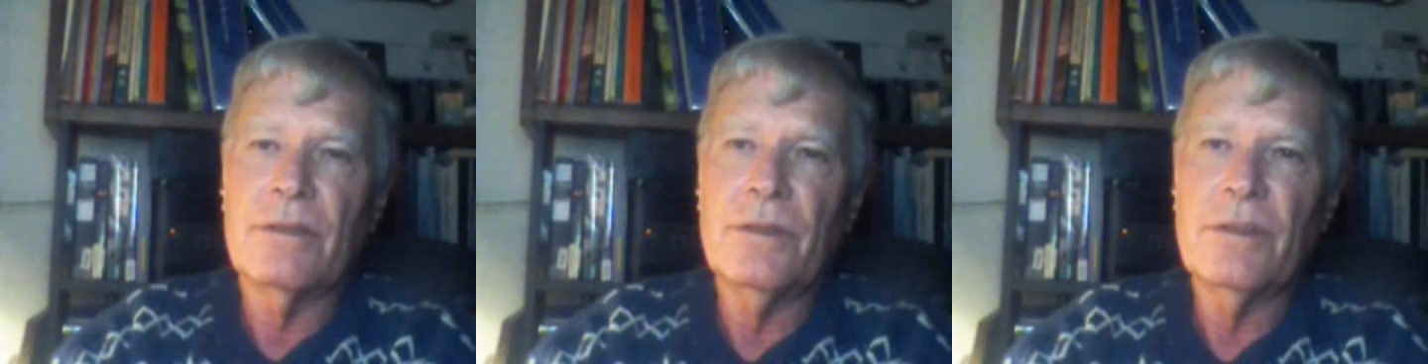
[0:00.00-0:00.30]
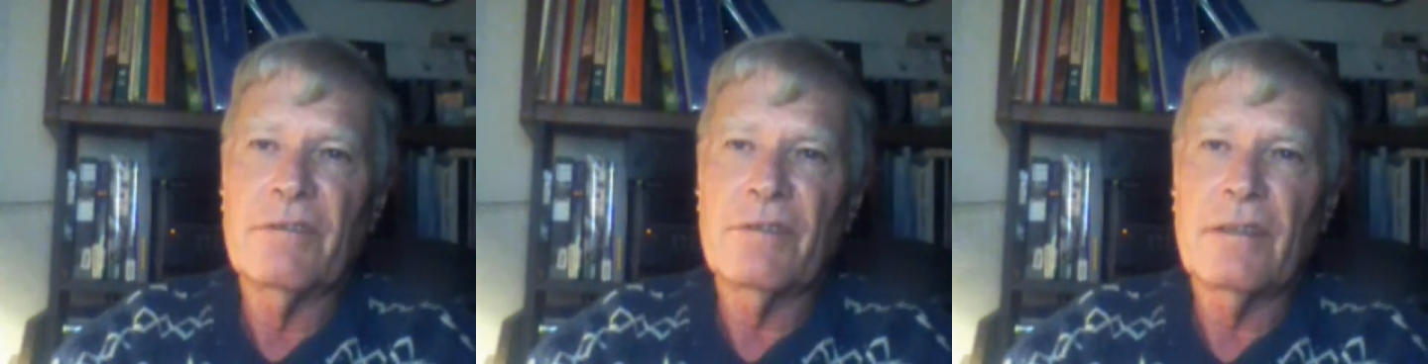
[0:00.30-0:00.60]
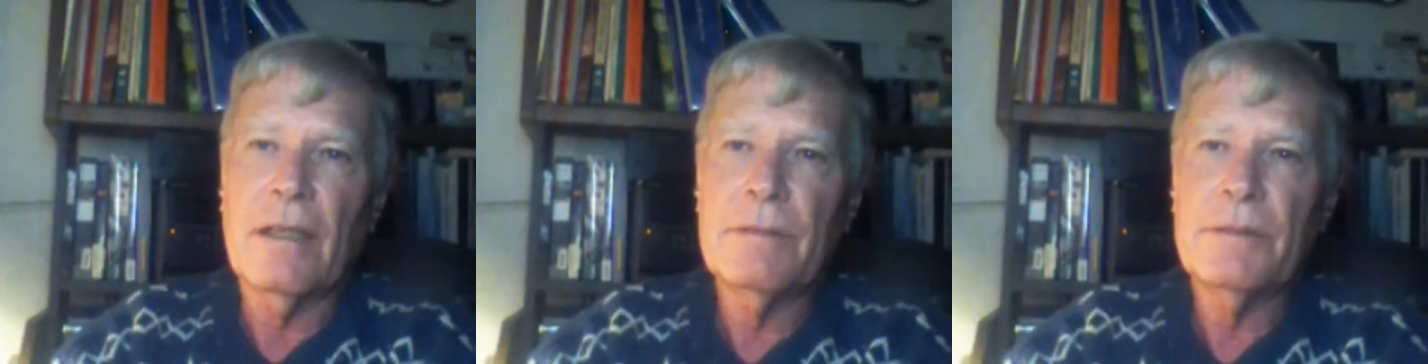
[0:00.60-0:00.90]
2
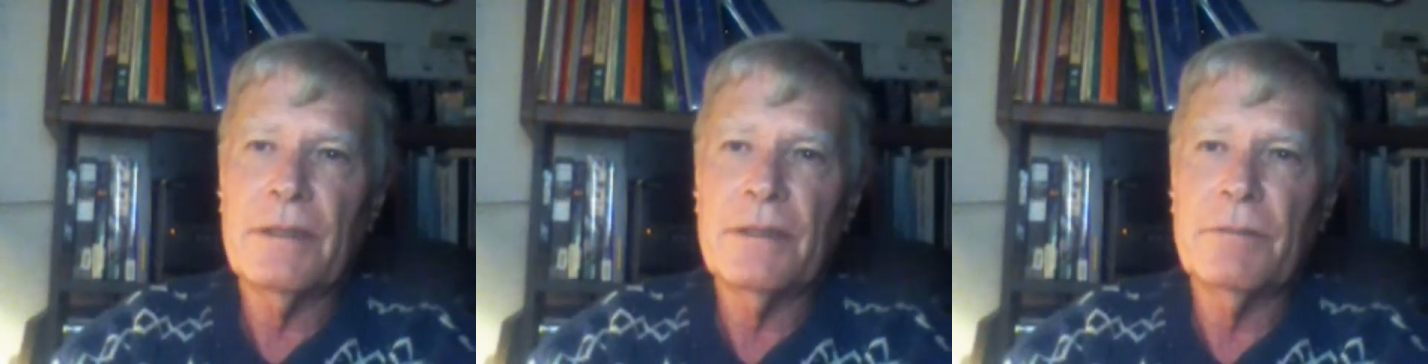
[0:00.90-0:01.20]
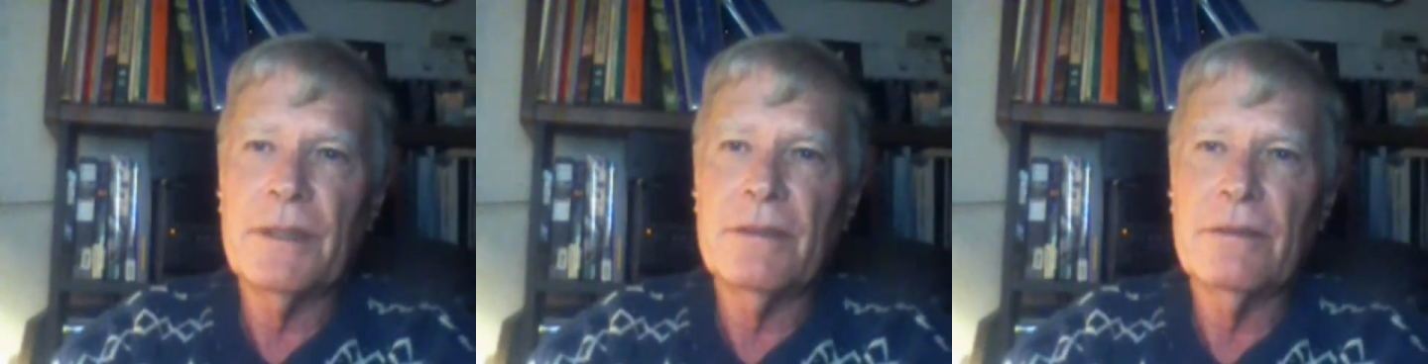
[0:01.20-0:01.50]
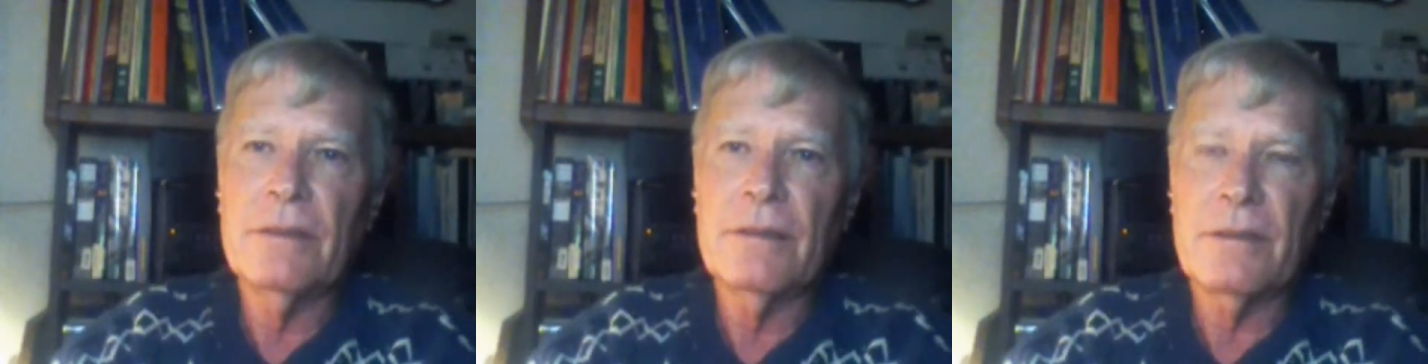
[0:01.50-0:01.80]
times I should be
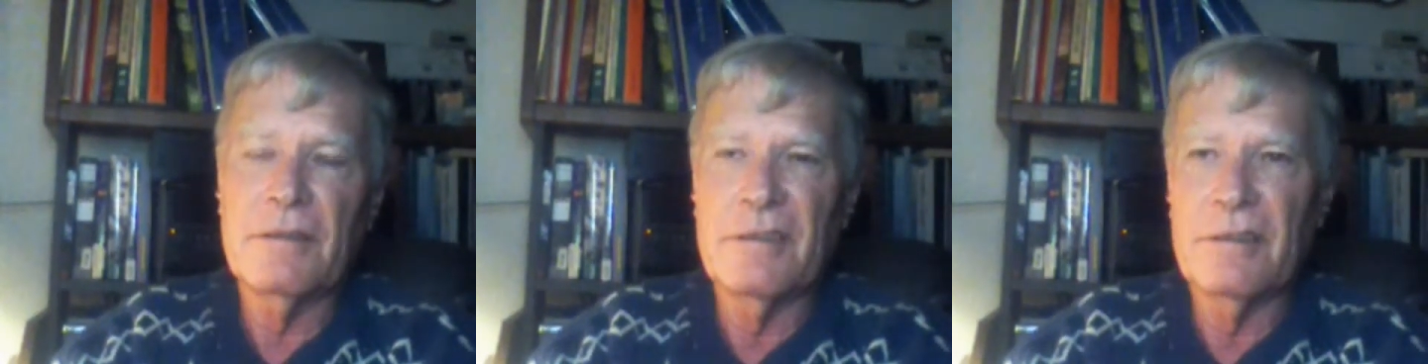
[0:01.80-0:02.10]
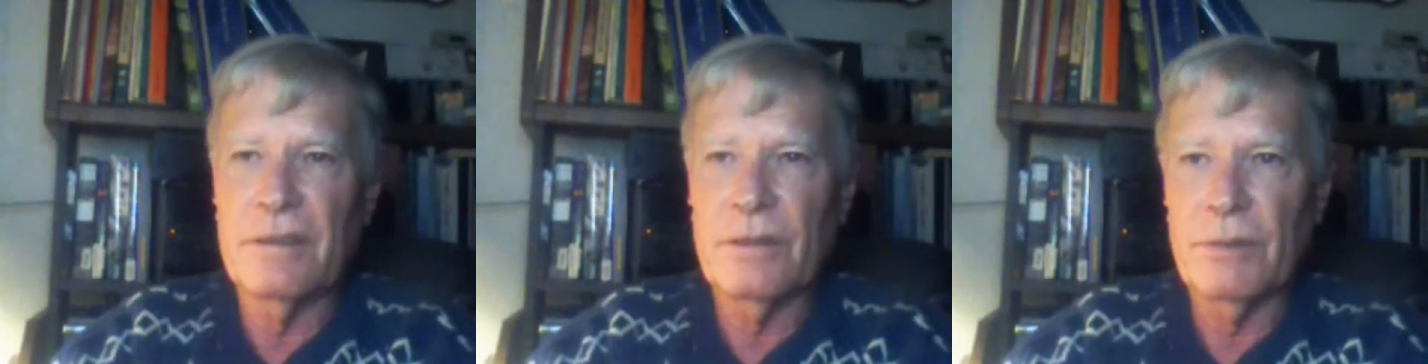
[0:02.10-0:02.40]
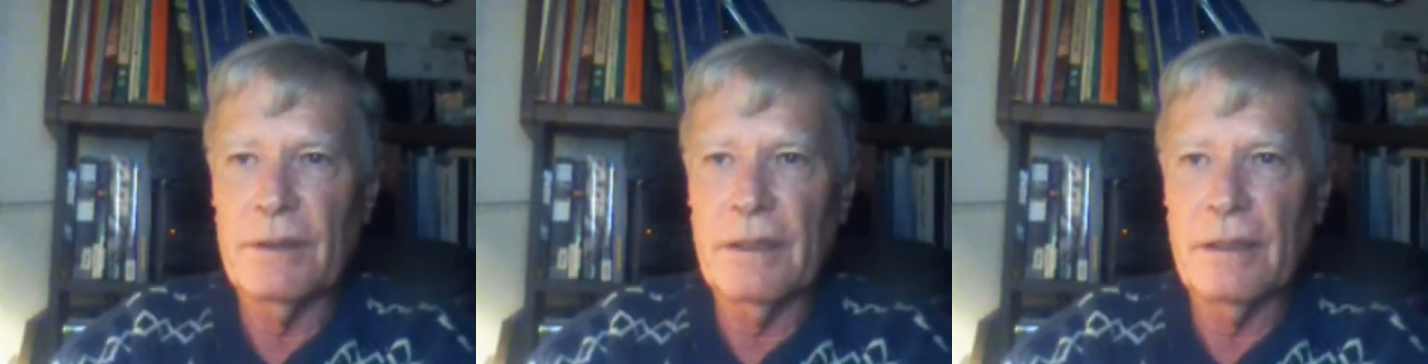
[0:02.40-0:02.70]
doing this? Is it
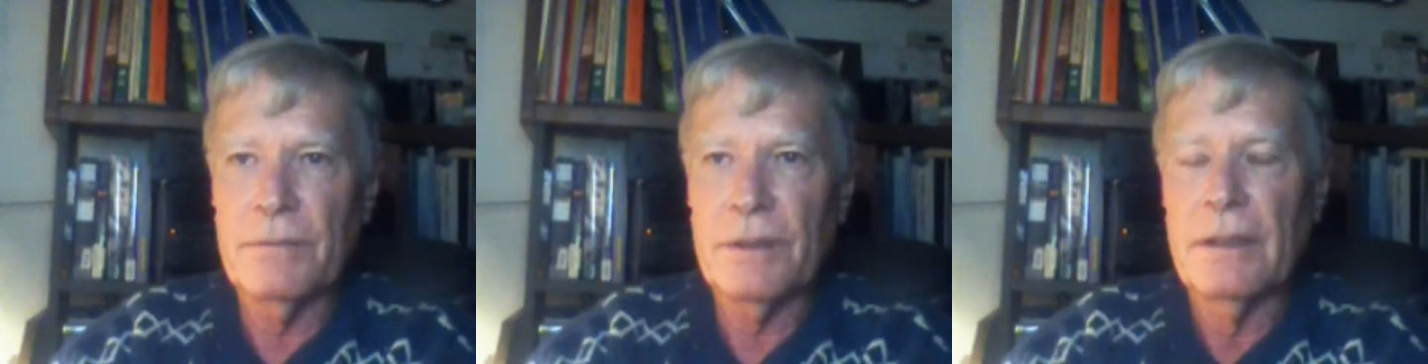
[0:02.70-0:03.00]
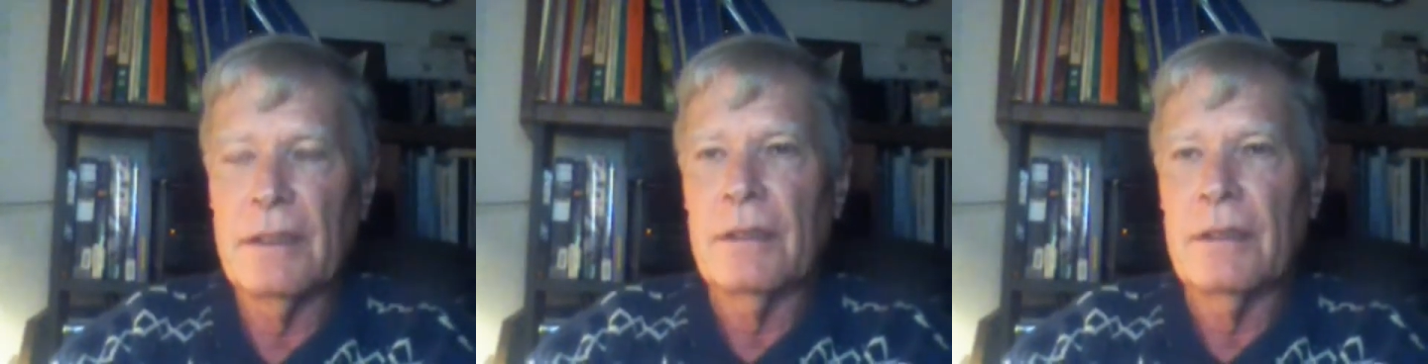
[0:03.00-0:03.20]
3 times?